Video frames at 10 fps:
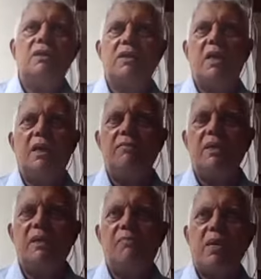the
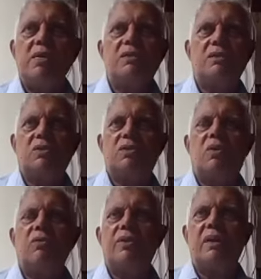heavenly places
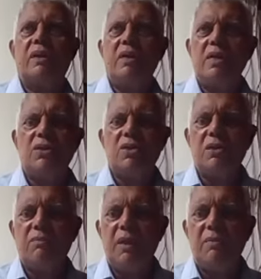over a
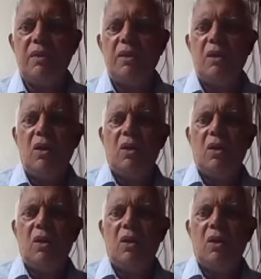nation, maybe